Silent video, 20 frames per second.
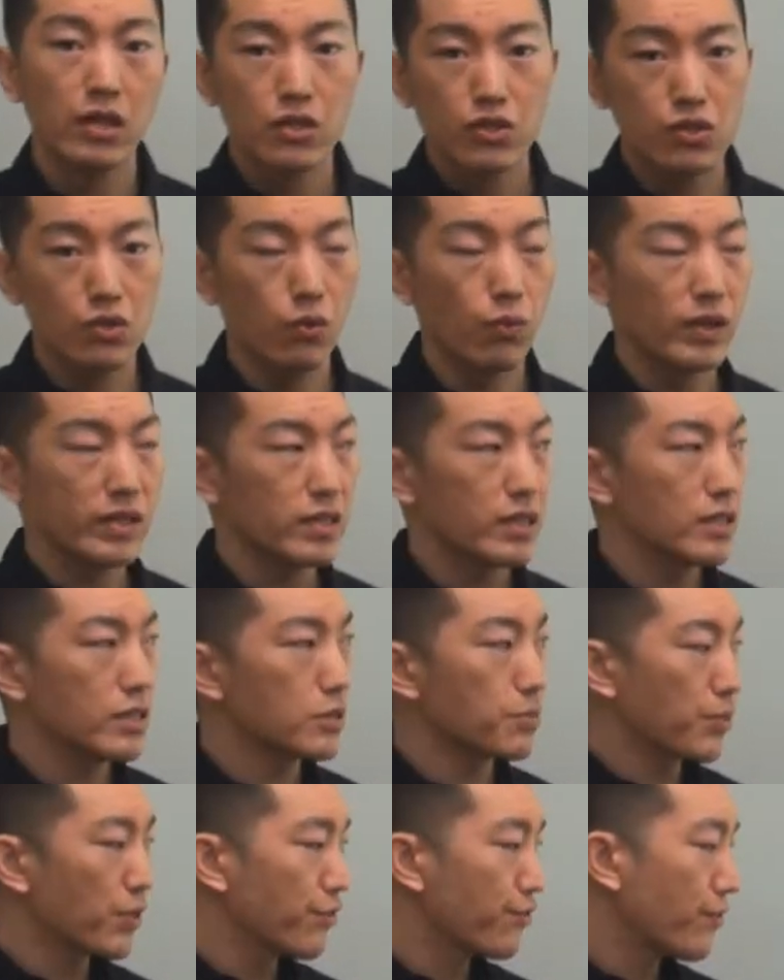So when
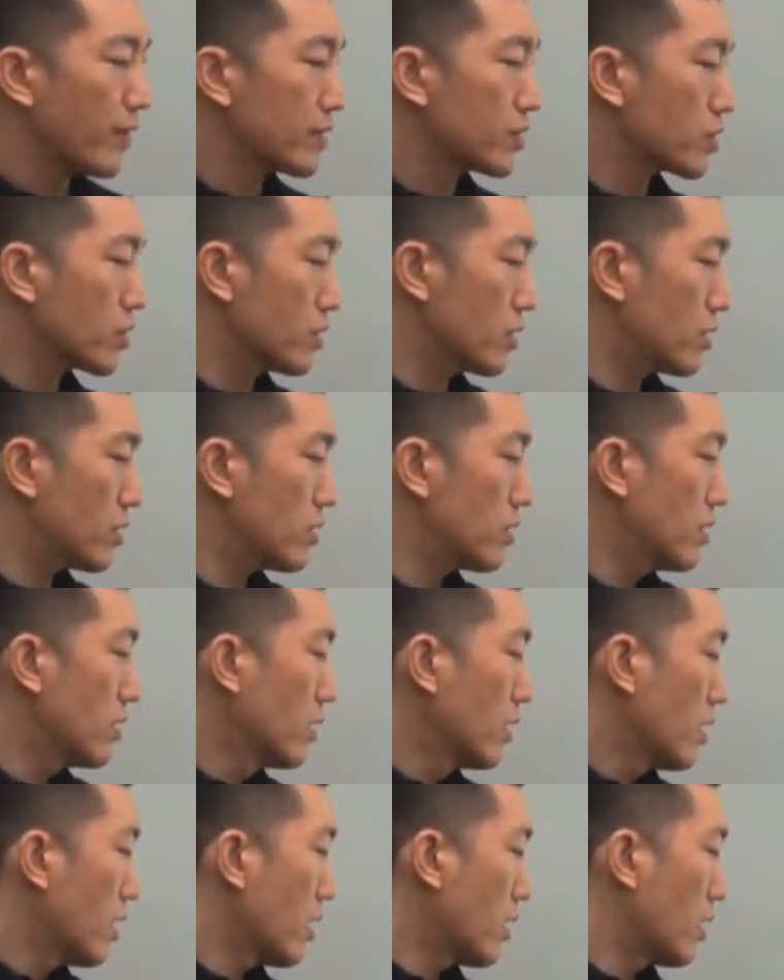his
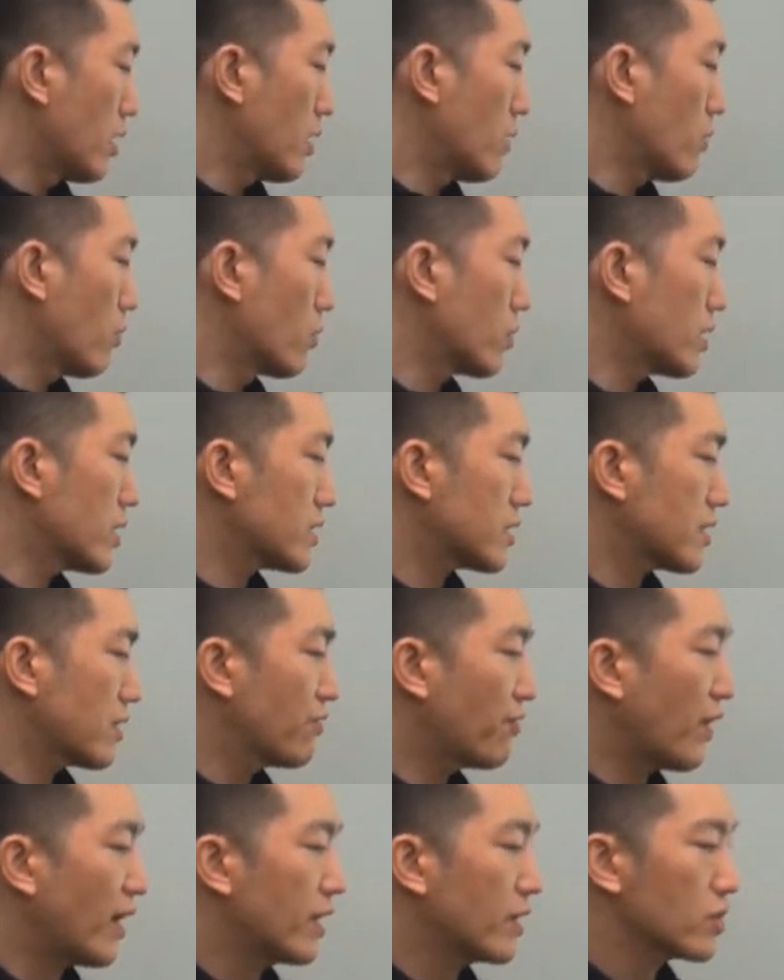professor or his
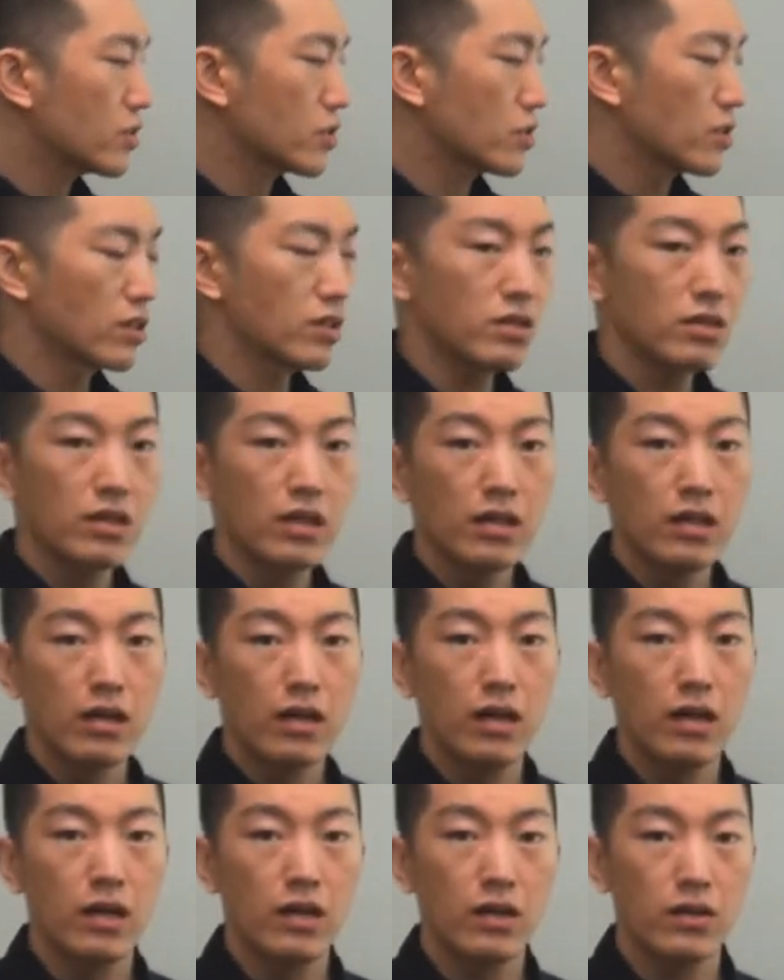advisor,
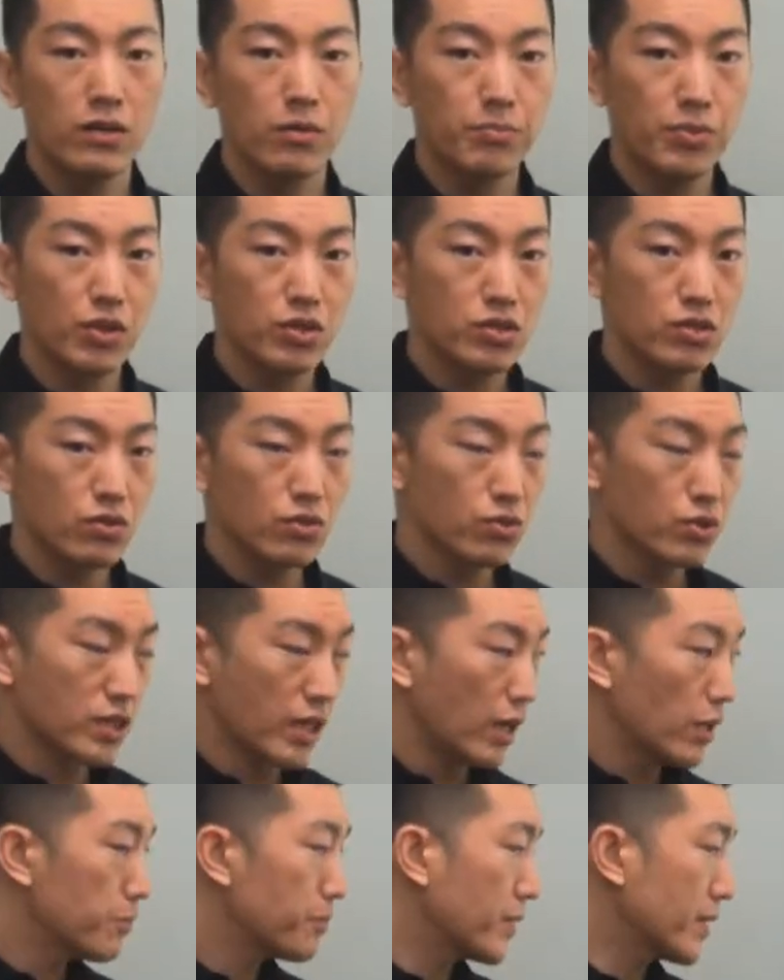the person who's
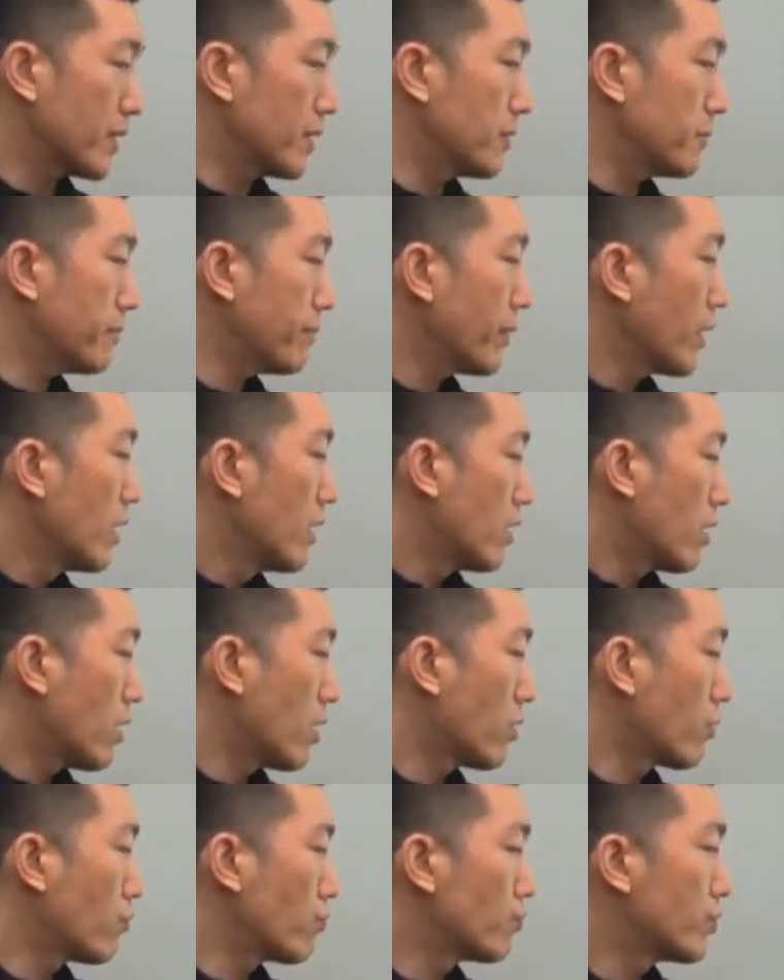helping him,
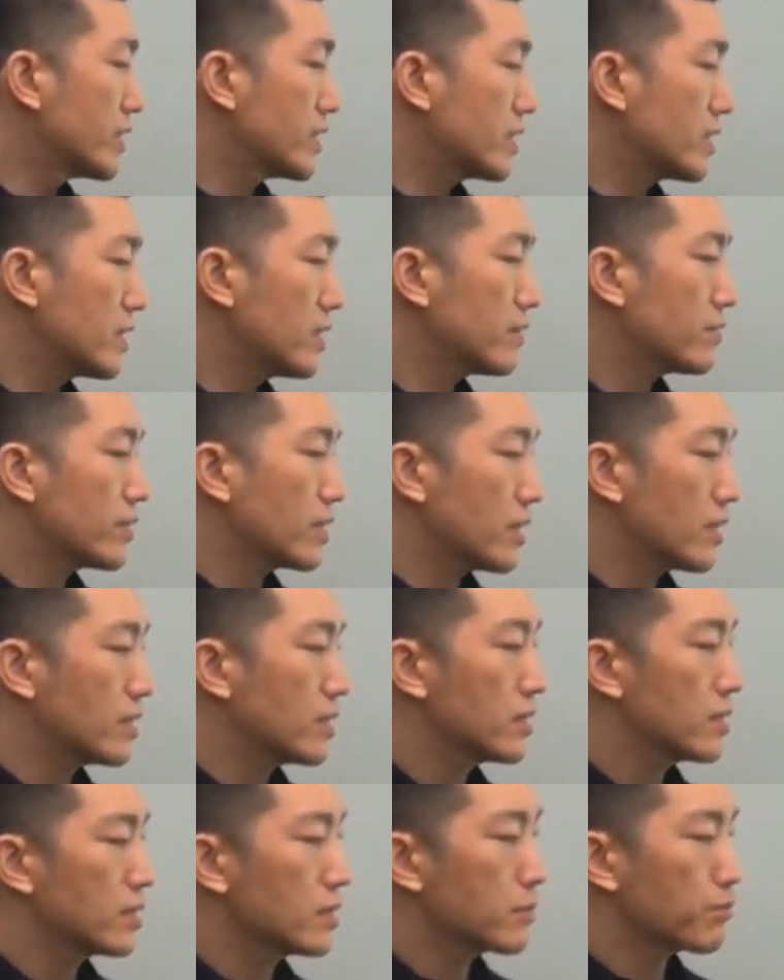received
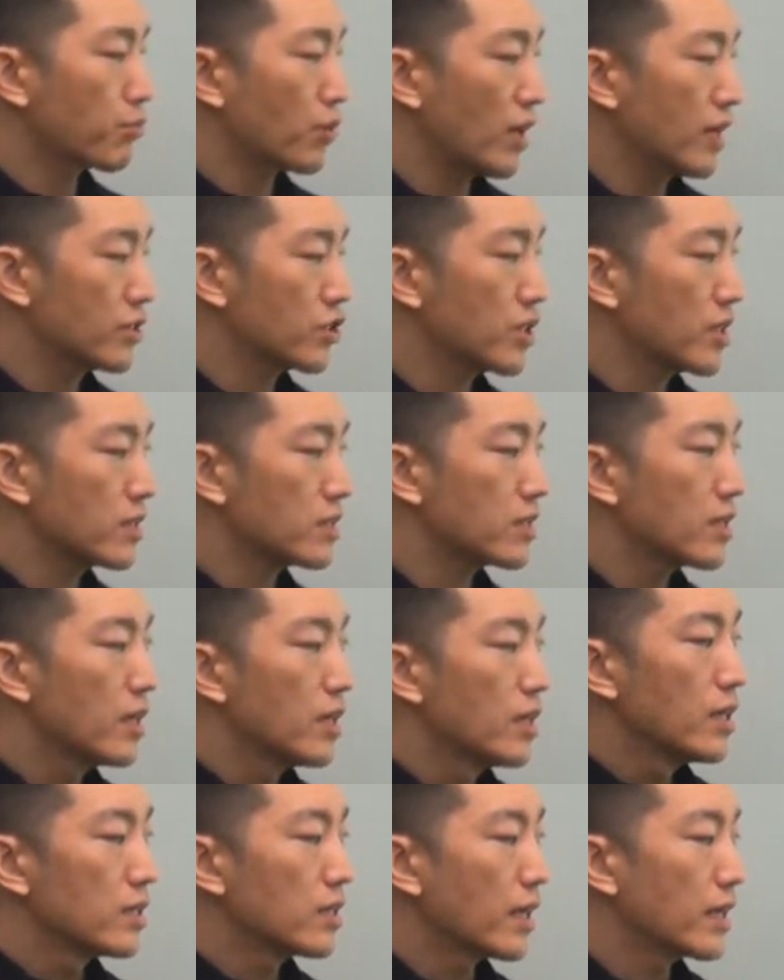his project,
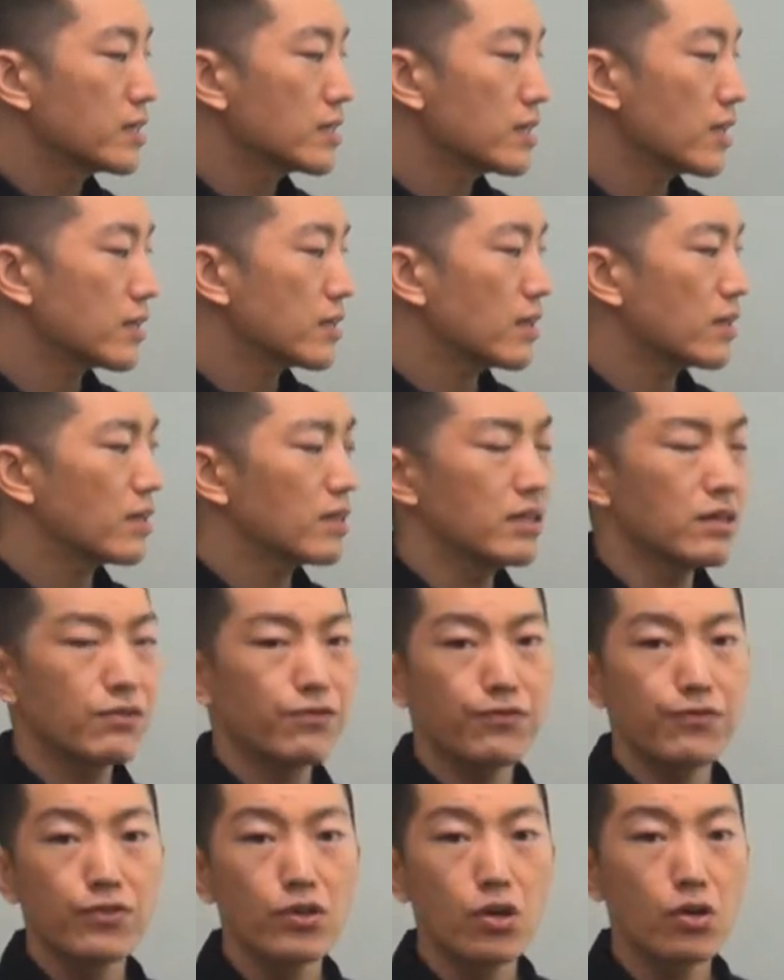they said that
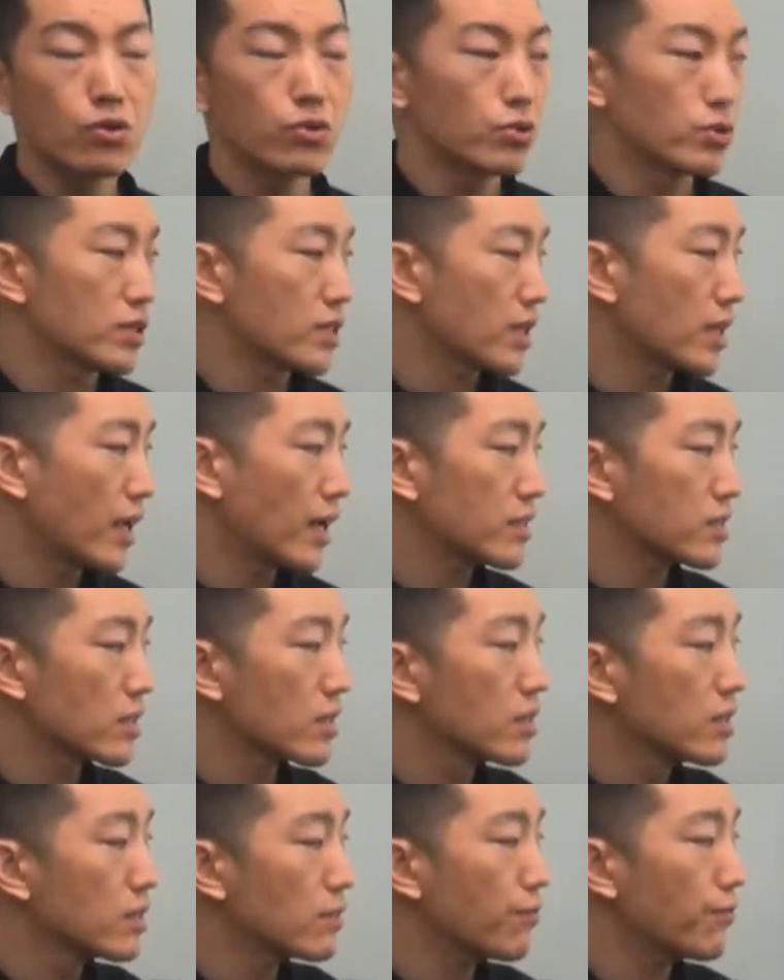it flows, it has a
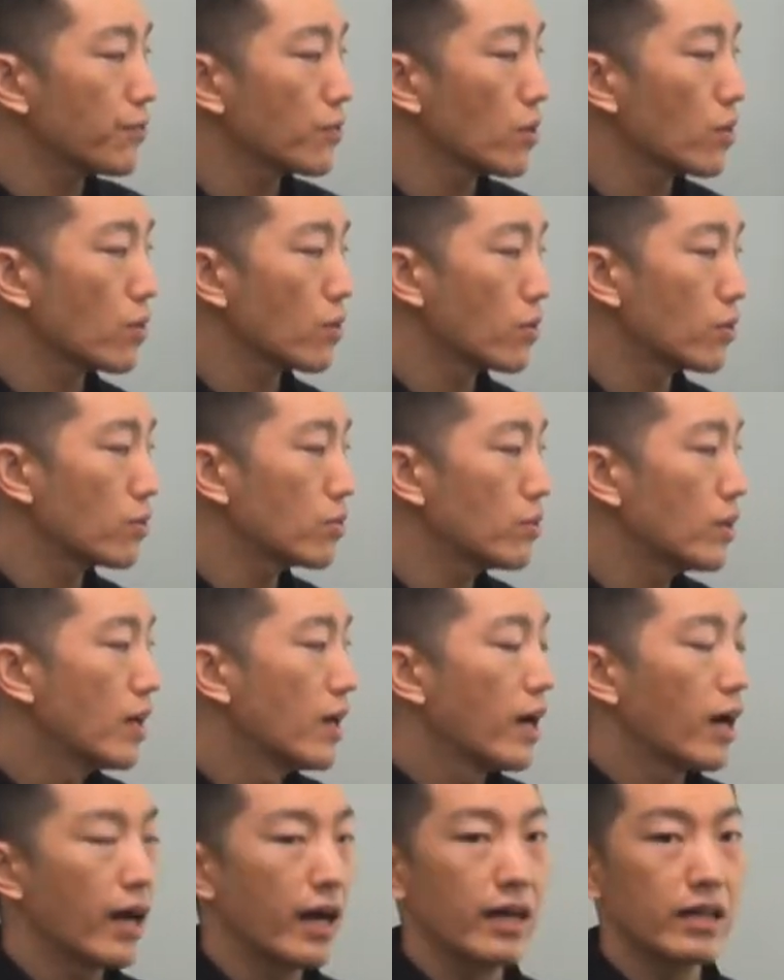good
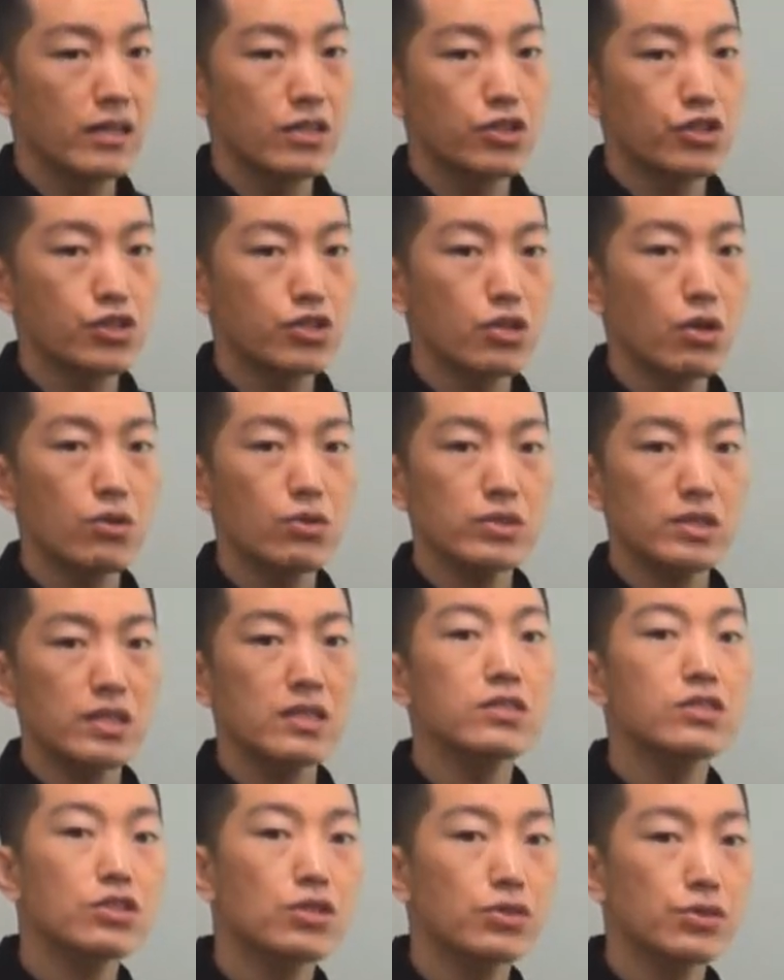flow, and it shows
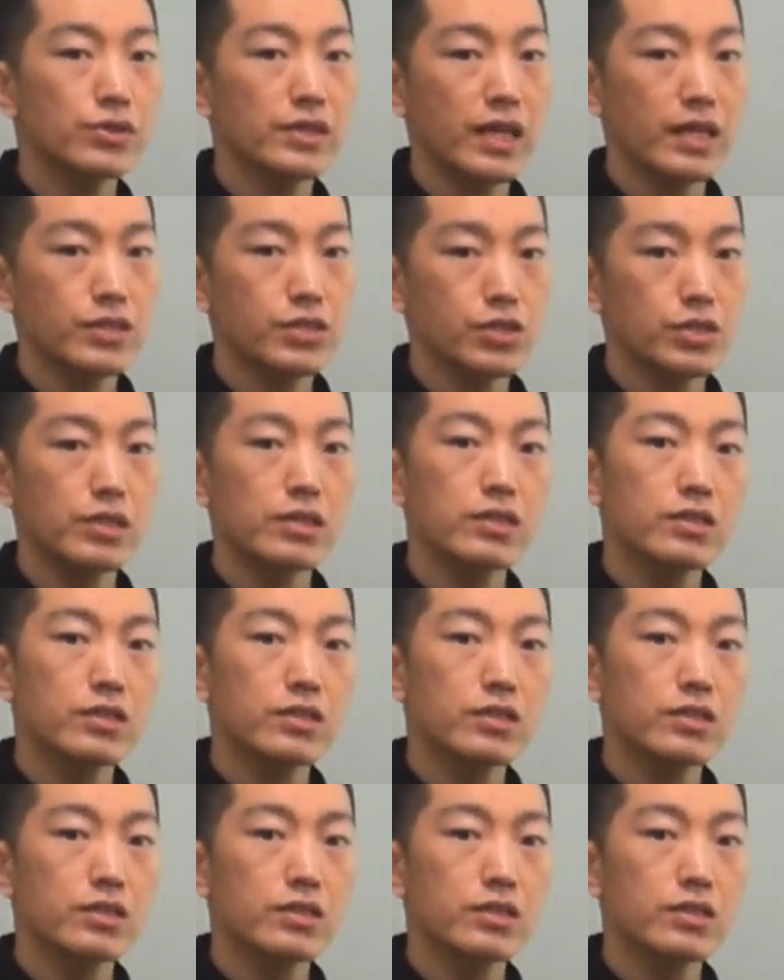his creation.